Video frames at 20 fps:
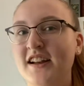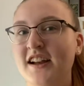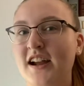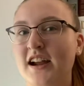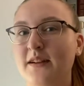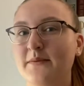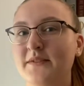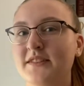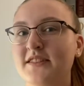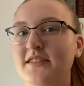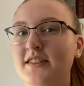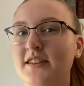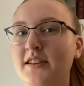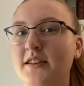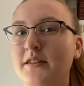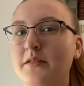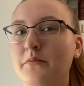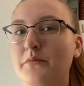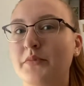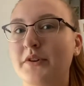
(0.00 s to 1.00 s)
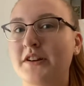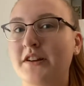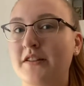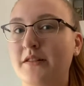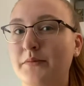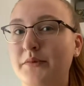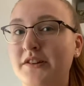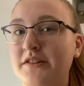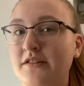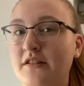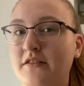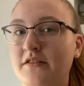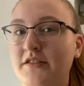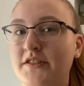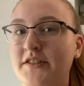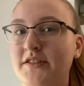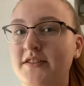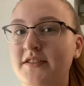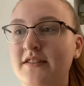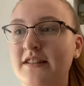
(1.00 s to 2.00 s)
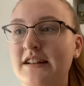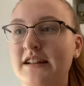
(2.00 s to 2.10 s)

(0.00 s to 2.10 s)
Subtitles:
I've been seeing Penelope Douglas